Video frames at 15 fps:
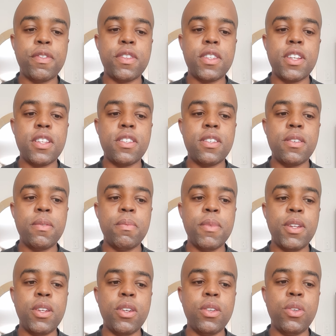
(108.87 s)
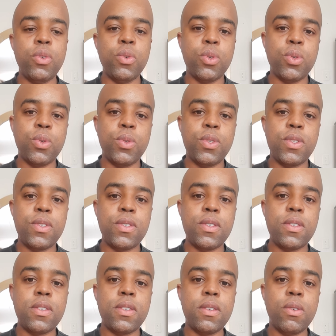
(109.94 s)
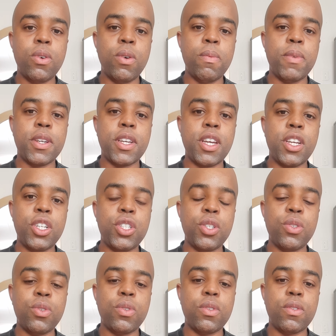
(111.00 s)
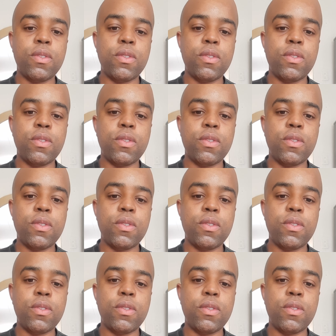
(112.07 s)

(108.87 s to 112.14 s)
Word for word: 30 million euros obligation